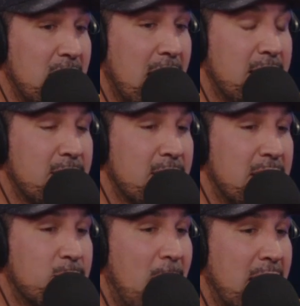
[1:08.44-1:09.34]
and
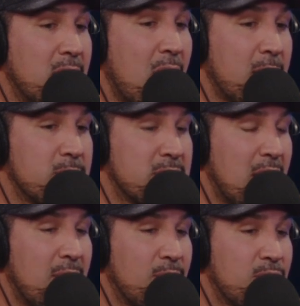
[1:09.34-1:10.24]
he's banking on
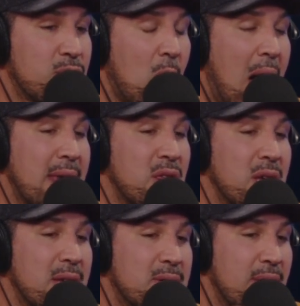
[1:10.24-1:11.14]
himself. So I
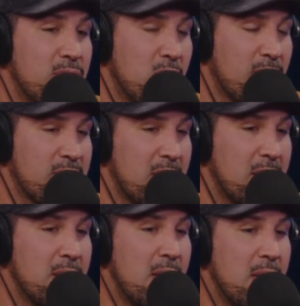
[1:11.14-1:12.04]
think he's leaving the
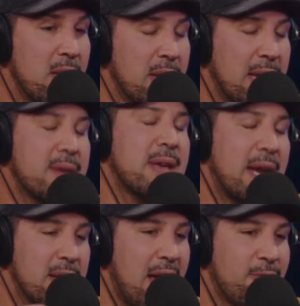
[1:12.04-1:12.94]
UFC. He
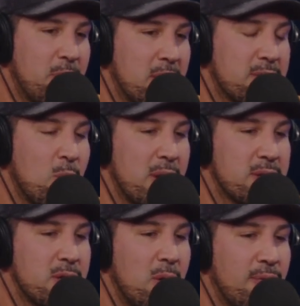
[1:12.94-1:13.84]
said he left because he
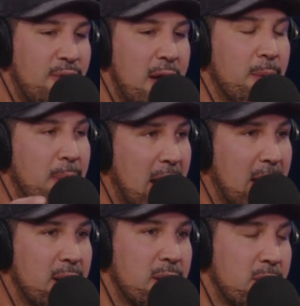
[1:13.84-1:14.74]
wants, fighter
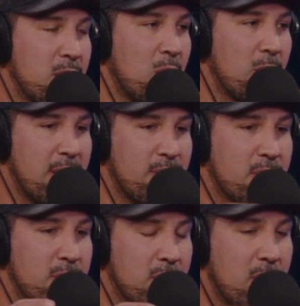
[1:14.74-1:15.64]
pay and,
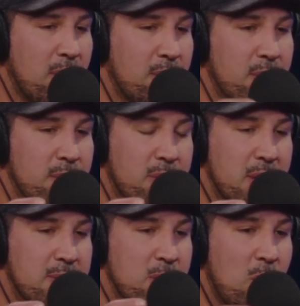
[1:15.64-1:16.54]
whatever other
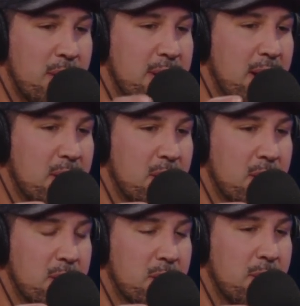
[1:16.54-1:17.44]
things he wanted Dana
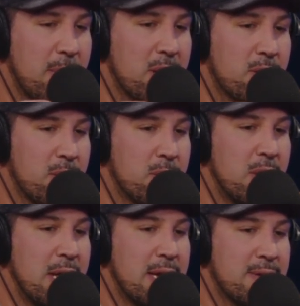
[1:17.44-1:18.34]
to commit to.
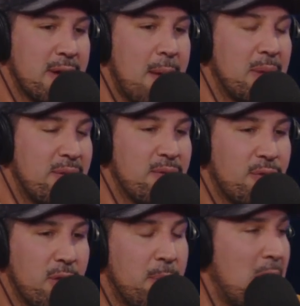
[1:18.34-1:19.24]
He's like, I'm leaving
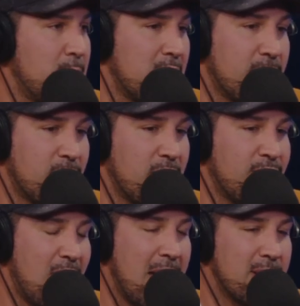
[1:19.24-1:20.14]
for the betterment for the
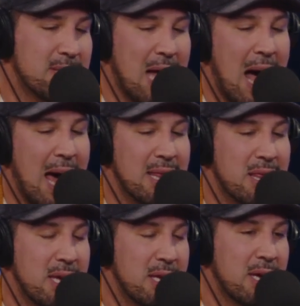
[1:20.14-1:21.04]
fighters. I
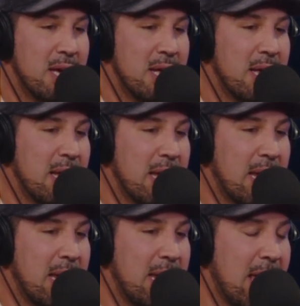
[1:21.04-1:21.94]
think
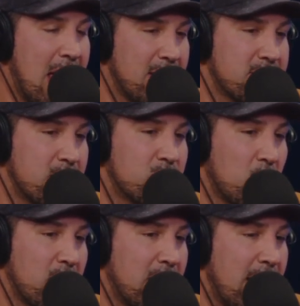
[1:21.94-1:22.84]
he has some
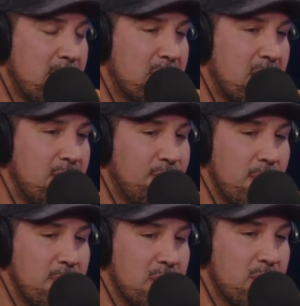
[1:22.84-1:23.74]
sort of guarantee
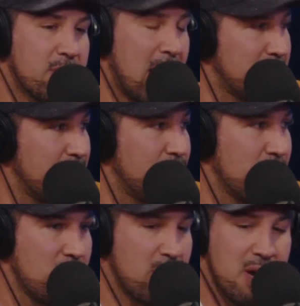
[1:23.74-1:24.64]
from either Tyson
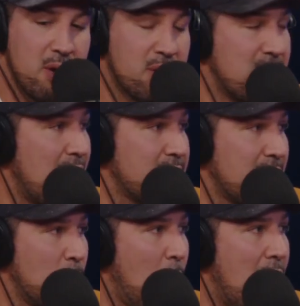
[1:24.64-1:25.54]
Fury or
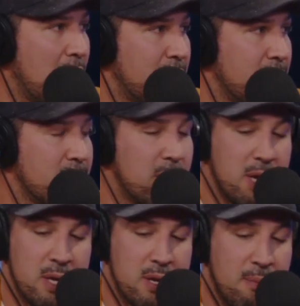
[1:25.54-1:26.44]
Deontay Wilder
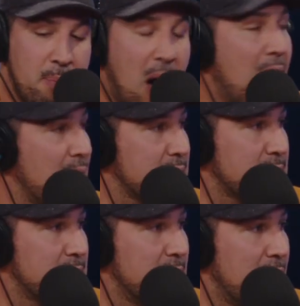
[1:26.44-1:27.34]
to
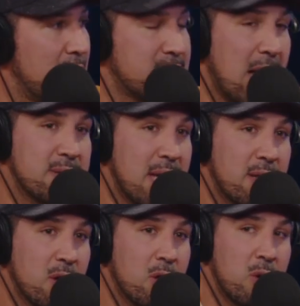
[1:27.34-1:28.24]
box. It sounds
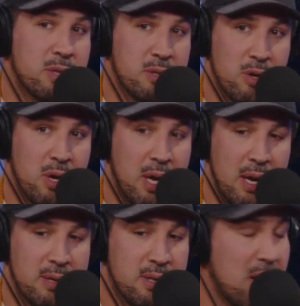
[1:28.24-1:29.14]
like the closest we can
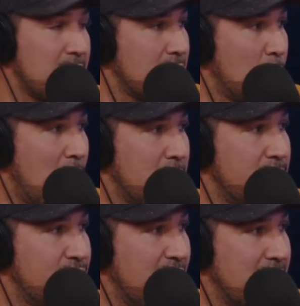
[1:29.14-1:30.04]
get is Deontay Wilder
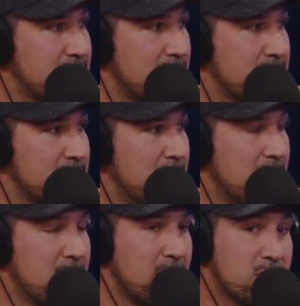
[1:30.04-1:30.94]
and Francis.
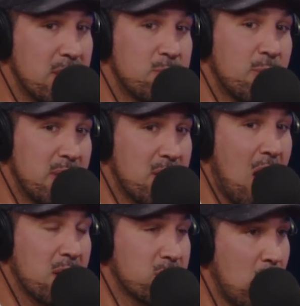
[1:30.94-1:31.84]
There seems to be
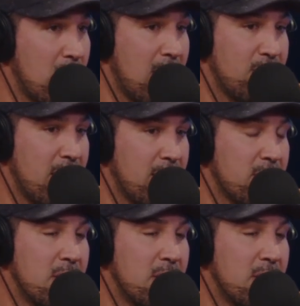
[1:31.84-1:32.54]
talks going on there